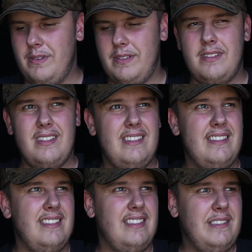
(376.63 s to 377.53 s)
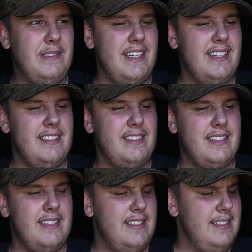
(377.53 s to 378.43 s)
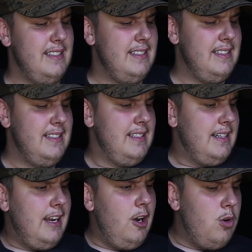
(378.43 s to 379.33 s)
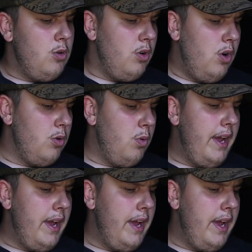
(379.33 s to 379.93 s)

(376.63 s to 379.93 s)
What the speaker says: But until then, it's a long